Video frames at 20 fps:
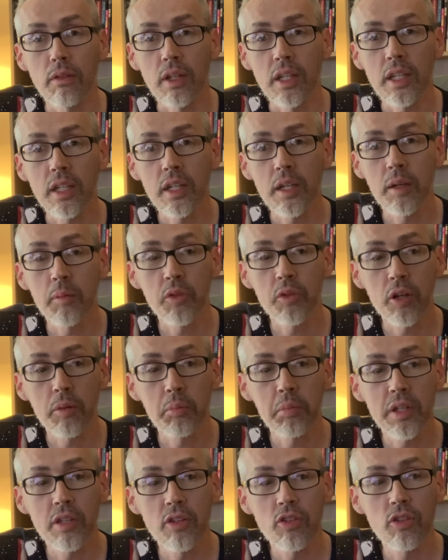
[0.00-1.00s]
he comes up,
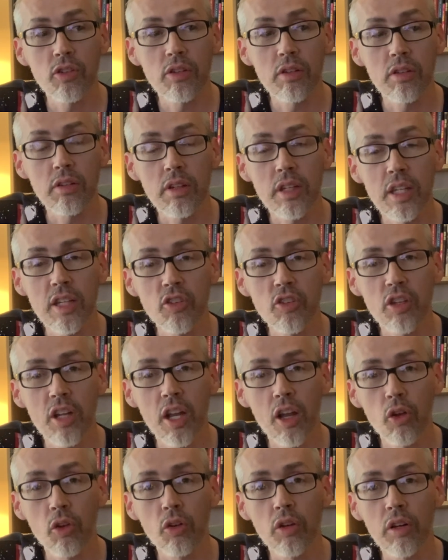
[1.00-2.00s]
he's an
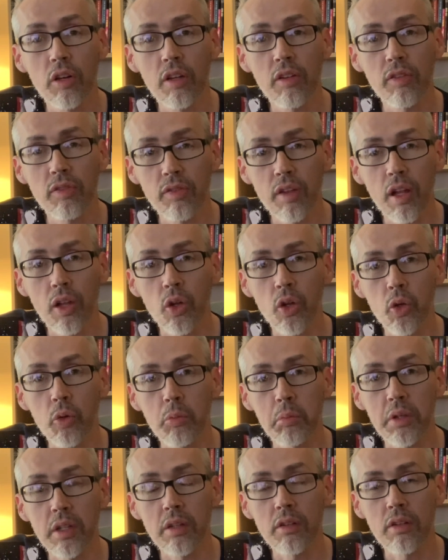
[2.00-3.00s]
elderly fellow,
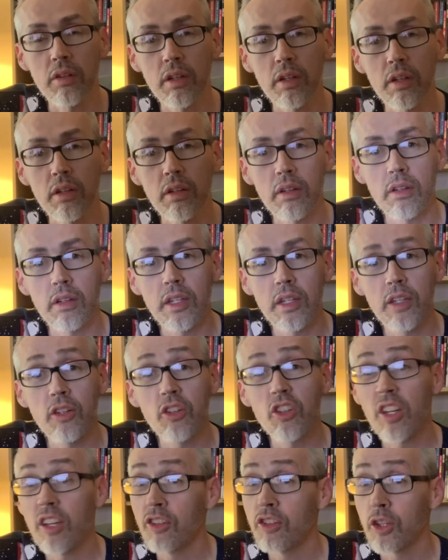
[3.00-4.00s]
but he
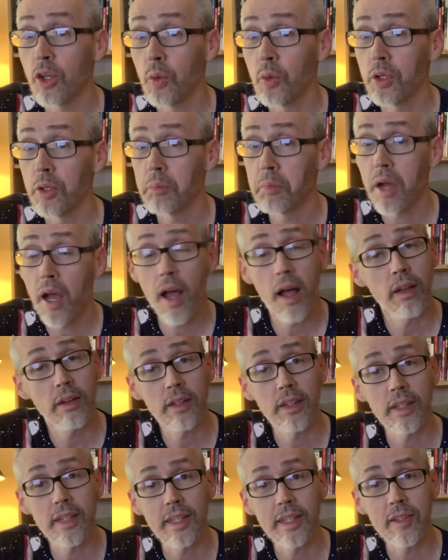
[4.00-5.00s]
decides to go into
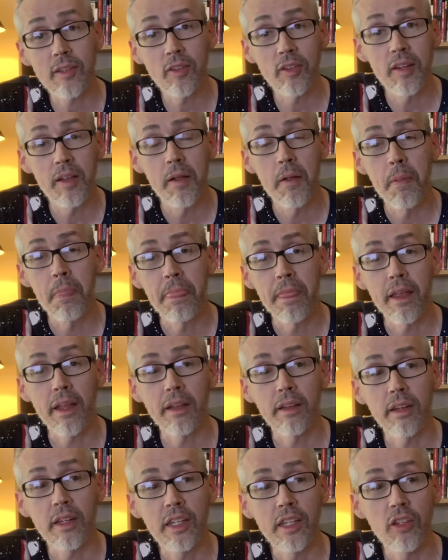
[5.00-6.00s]
politics,
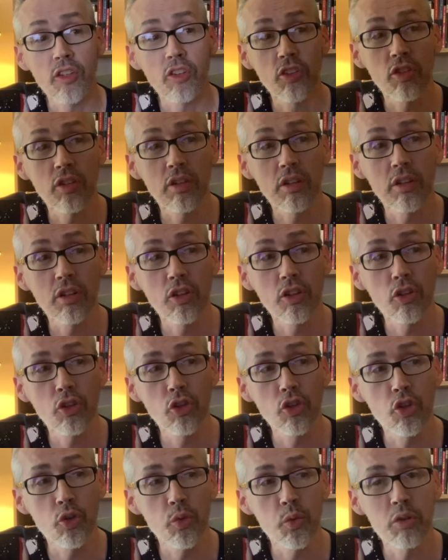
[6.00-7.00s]
and he's a
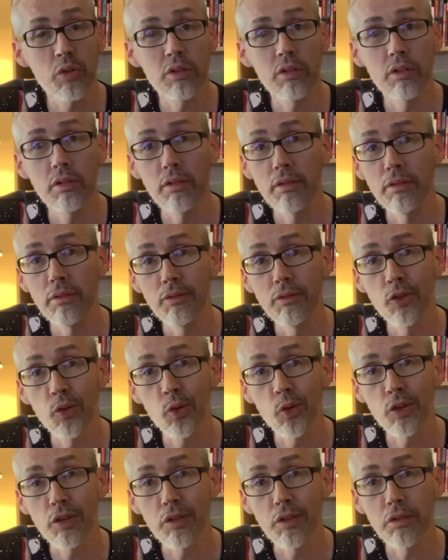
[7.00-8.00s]
usual
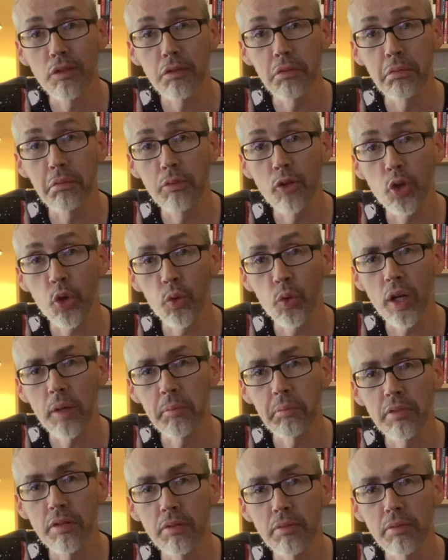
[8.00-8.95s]
sort of corrupt